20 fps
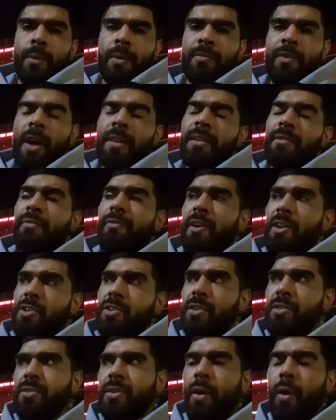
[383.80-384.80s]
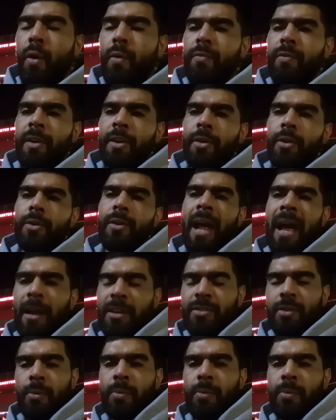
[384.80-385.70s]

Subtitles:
We've got the fixtures to hopefully do that.